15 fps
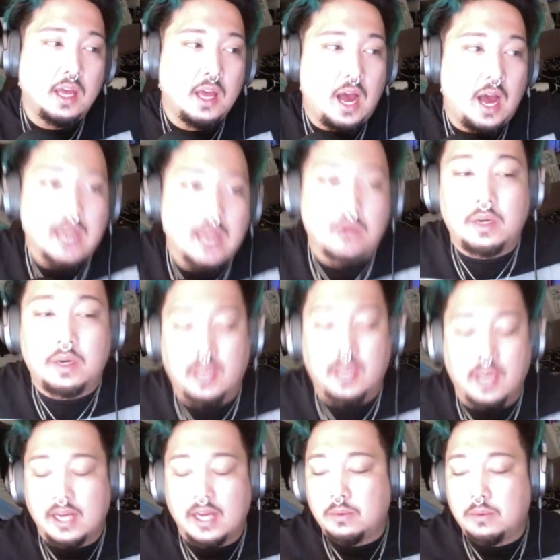I don't want
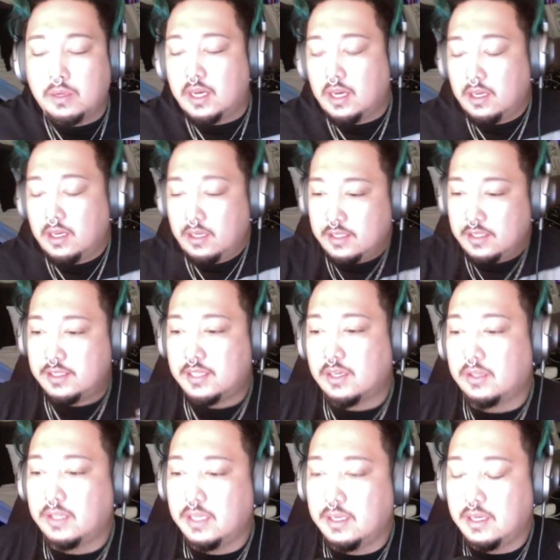to
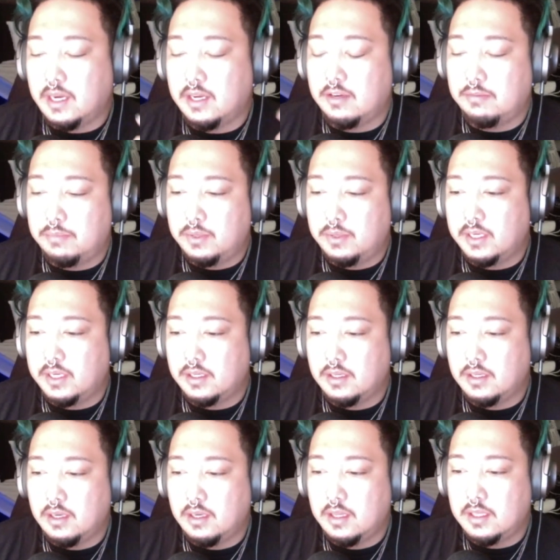necessarily kind of put it
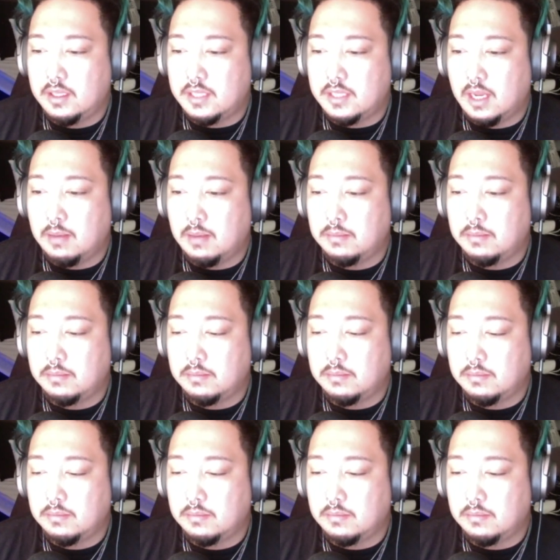in the same,
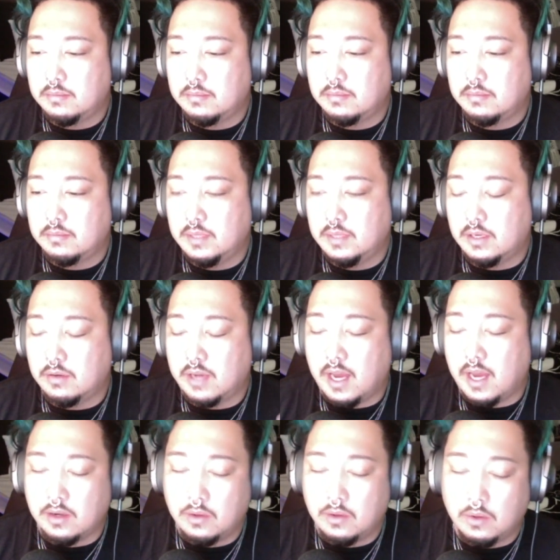
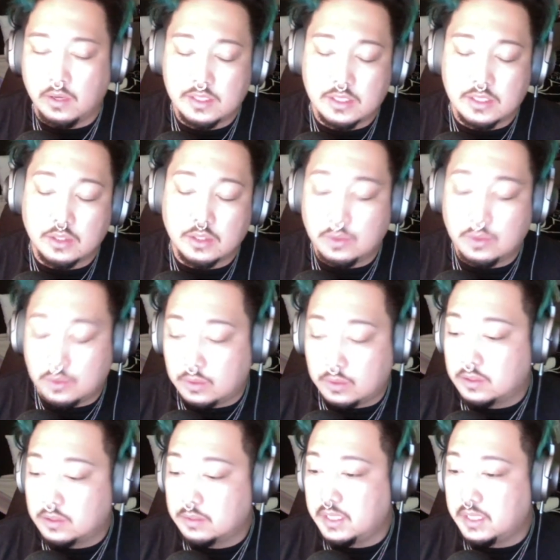category as the
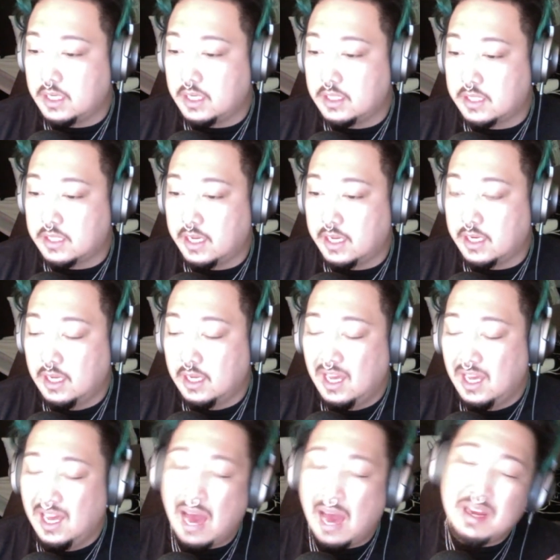cold, because like,
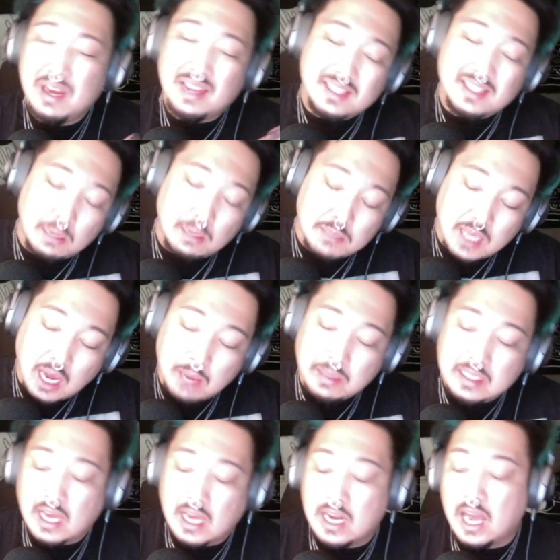I mean, at the same time,
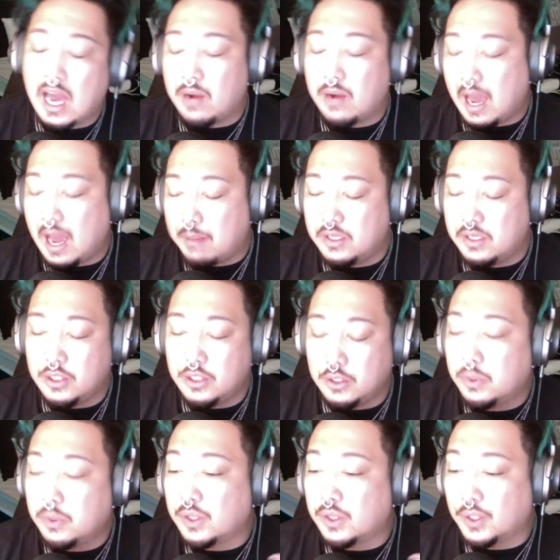that's kind of how it happened
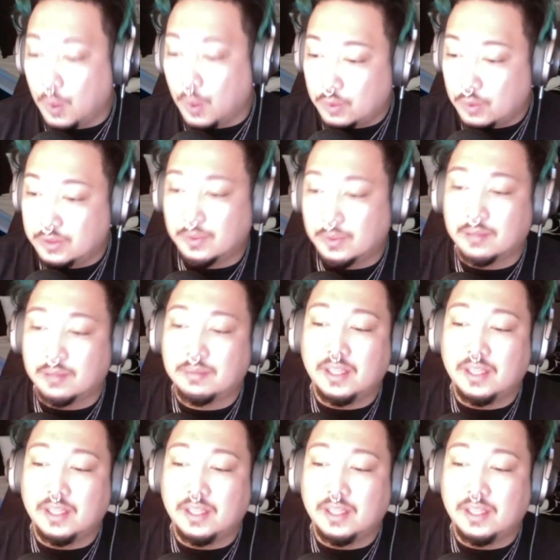too with the cold, where,